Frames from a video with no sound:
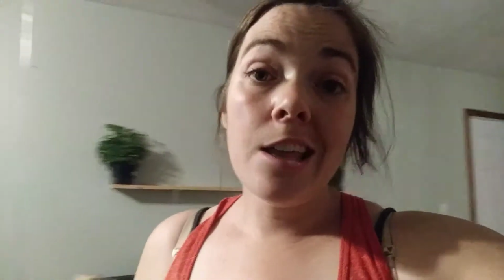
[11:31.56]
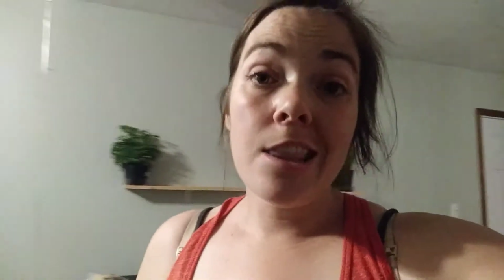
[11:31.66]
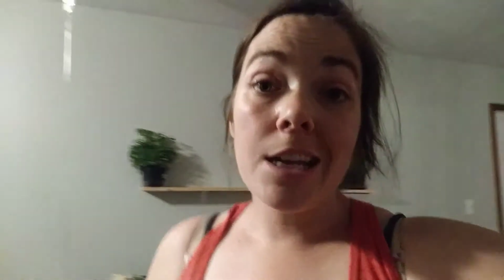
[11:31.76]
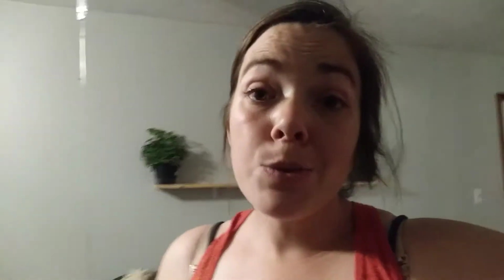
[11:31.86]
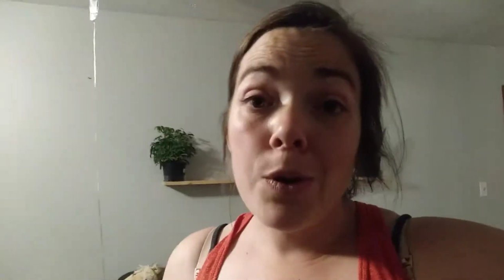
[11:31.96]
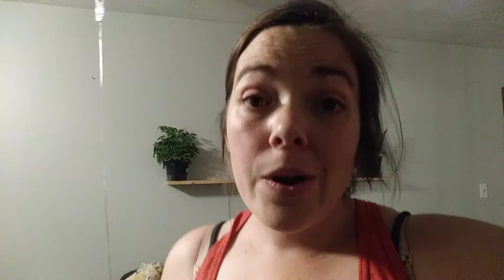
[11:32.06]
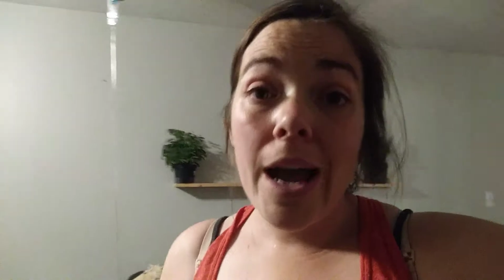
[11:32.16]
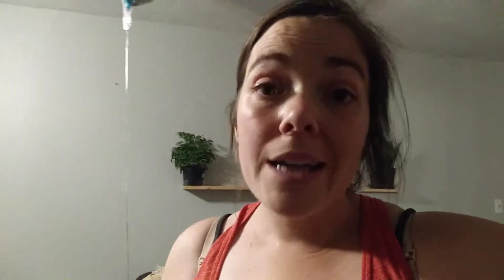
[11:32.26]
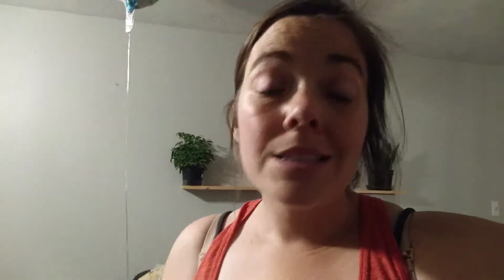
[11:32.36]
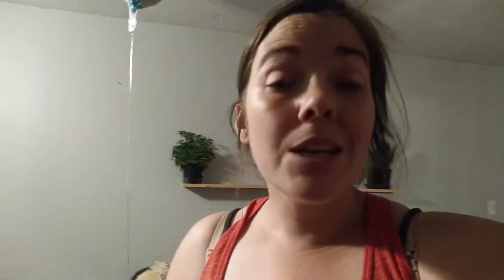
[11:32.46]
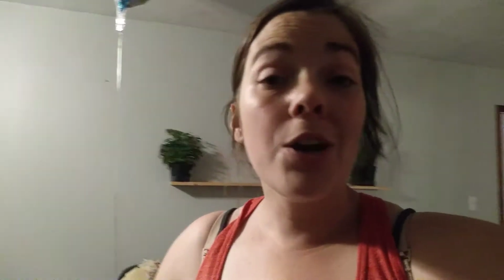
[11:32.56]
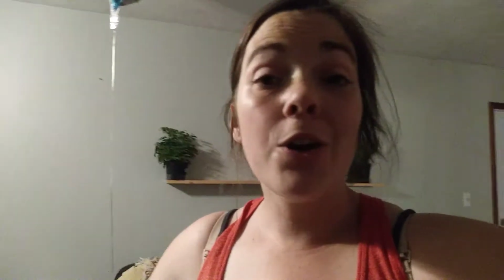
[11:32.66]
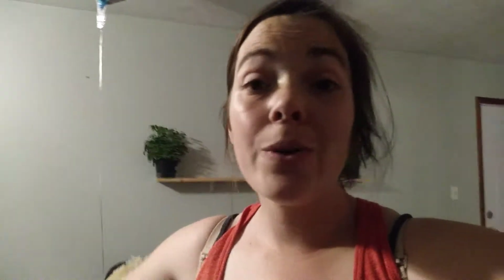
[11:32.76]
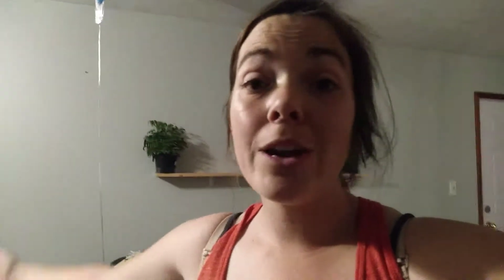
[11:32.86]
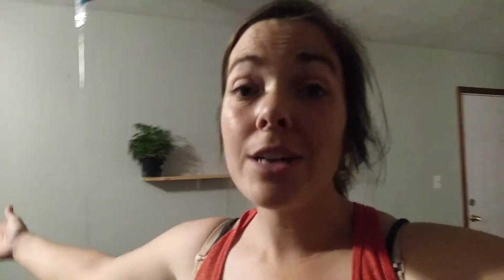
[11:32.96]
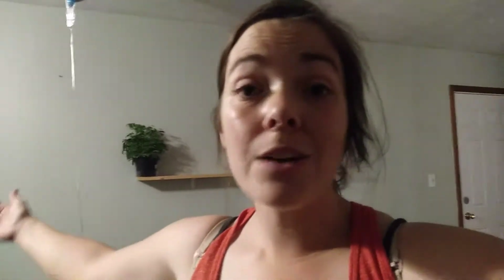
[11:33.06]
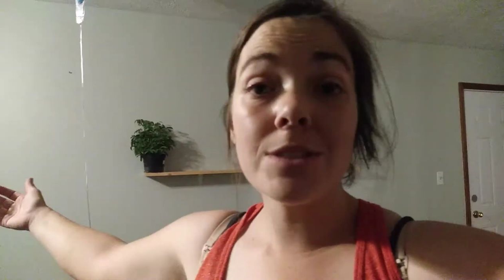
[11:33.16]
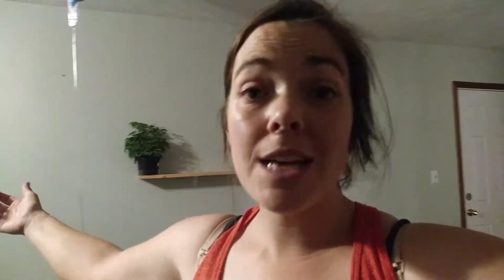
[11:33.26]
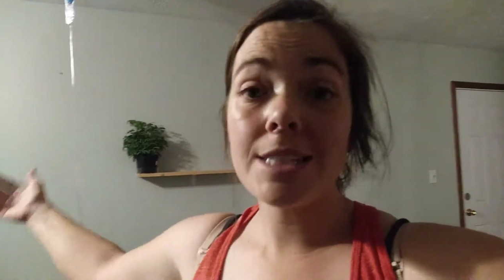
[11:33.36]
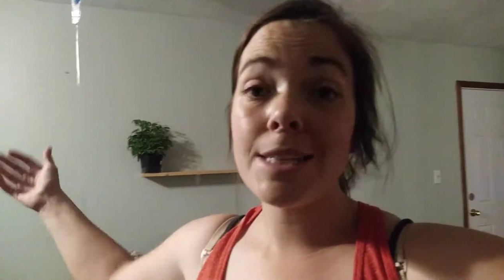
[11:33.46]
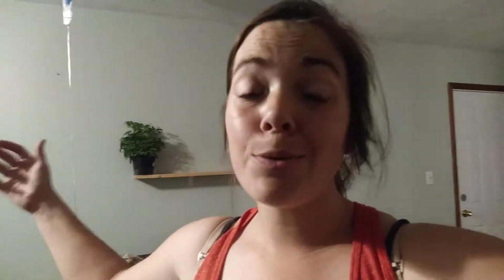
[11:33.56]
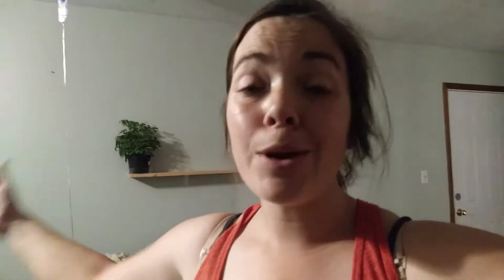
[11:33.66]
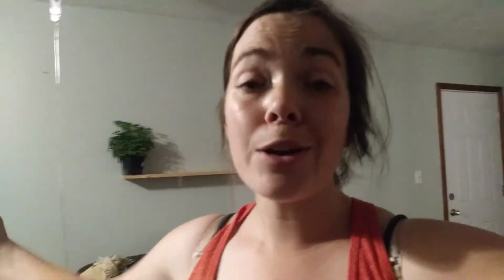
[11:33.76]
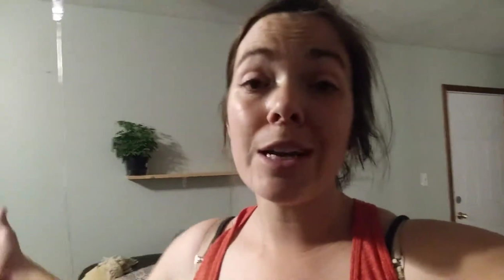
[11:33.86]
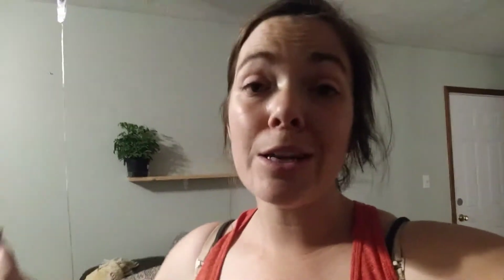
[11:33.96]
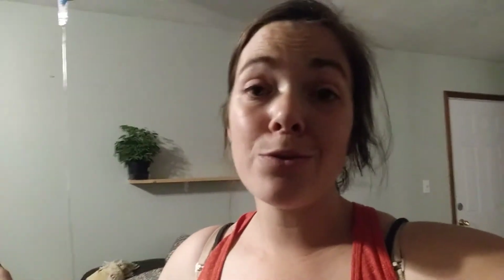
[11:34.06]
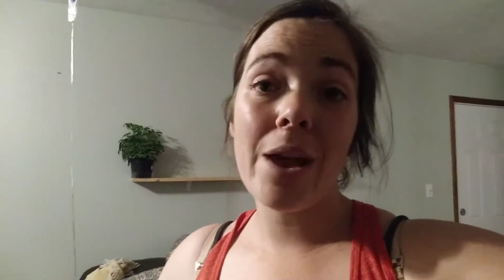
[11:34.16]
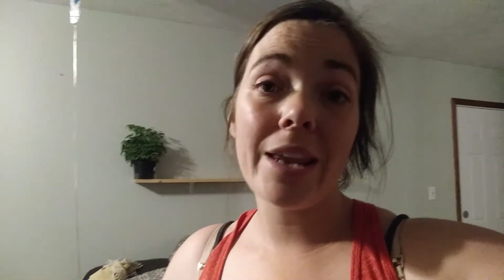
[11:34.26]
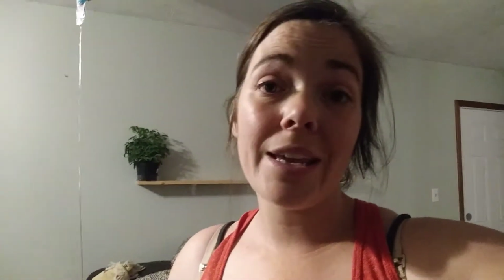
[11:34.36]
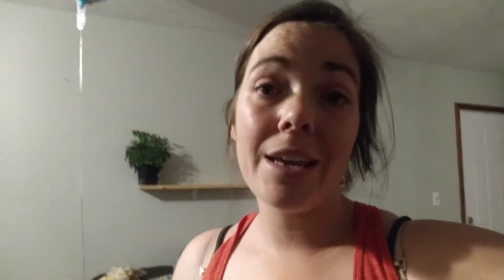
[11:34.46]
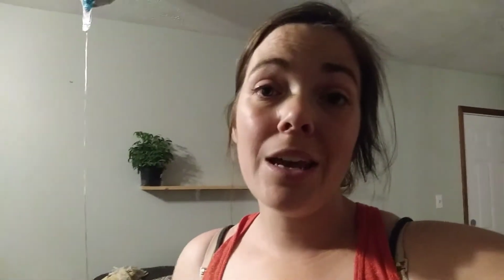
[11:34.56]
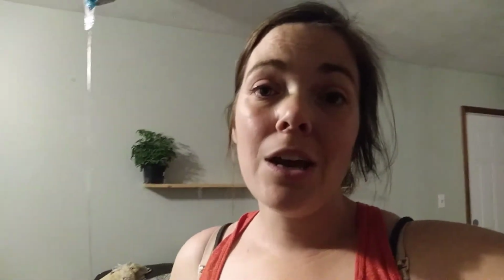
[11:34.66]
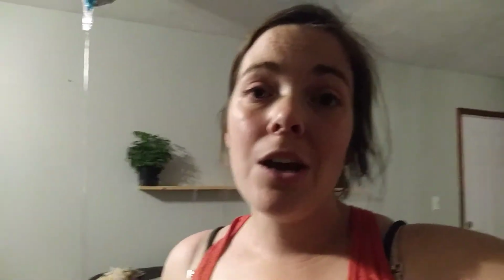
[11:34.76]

That's where we're at. We are downsizing. We are getting ready.